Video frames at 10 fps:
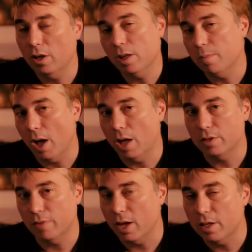early
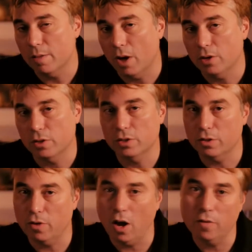parts of any of the
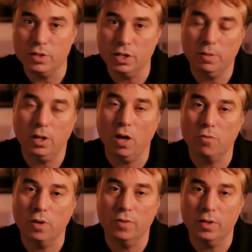modules are obviously going to be a
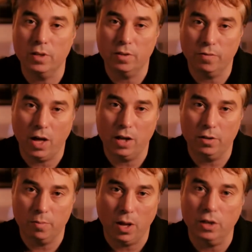lot rougher than the
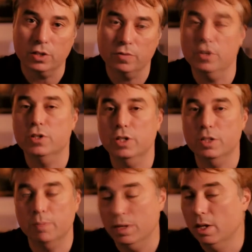final polished version
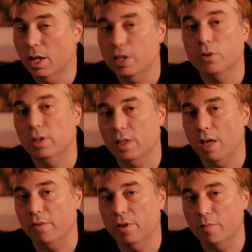is, but it's all in
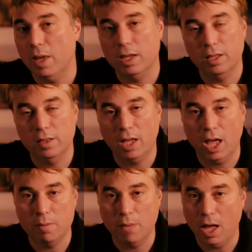the effort of making the
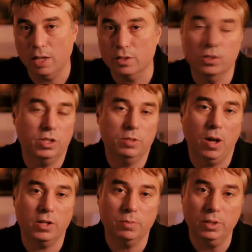game as good as
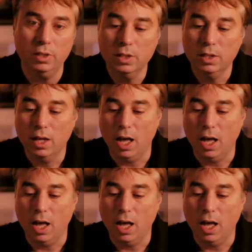possible.